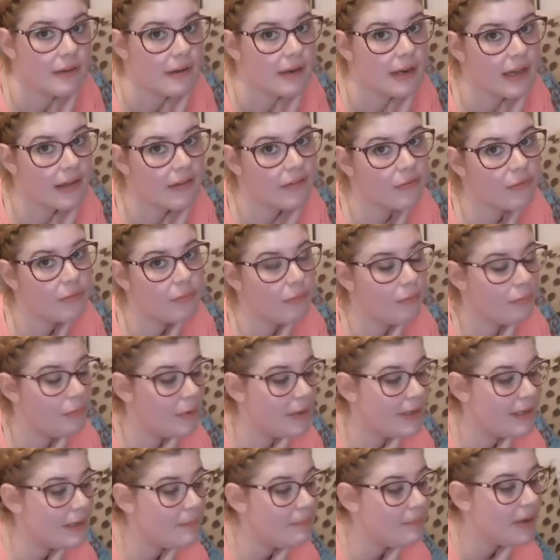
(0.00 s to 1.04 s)
So next,
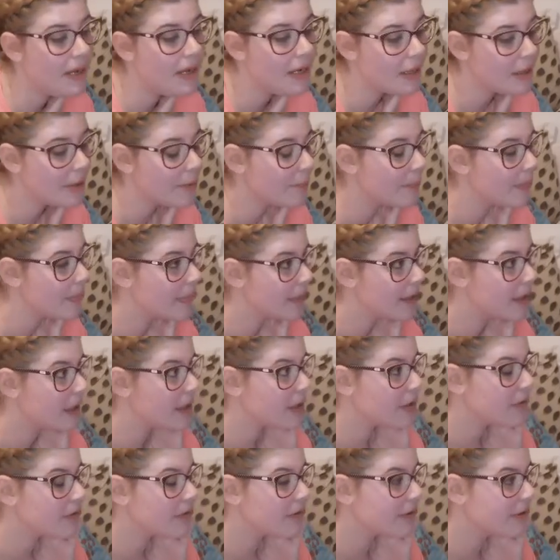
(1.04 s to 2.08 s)
we did buy him,
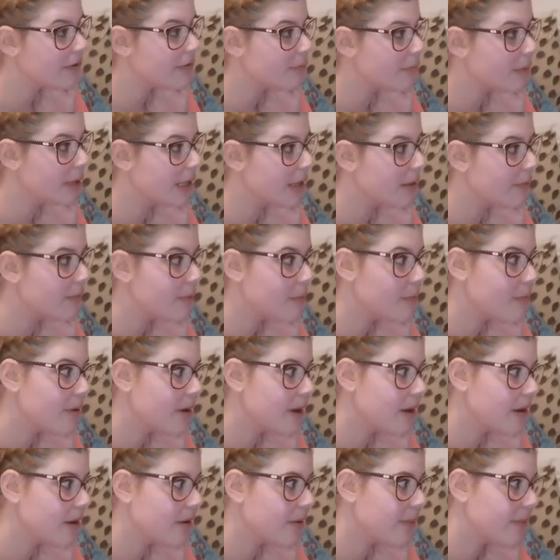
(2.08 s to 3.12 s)
because this week we
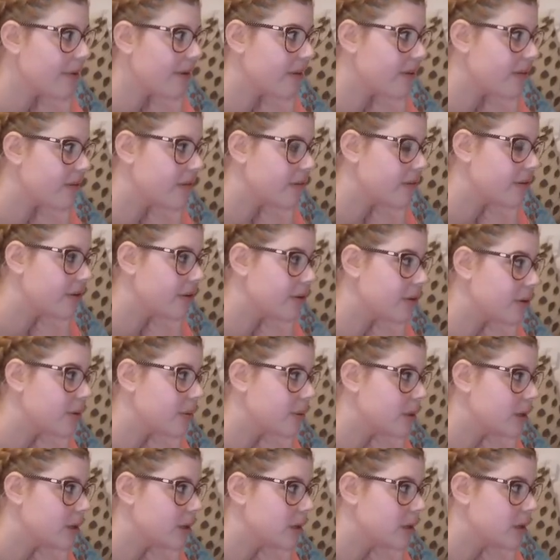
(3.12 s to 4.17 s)
were going
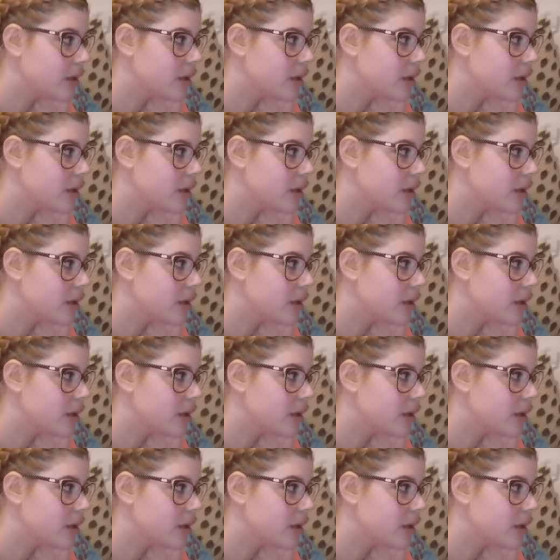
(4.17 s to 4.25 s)
to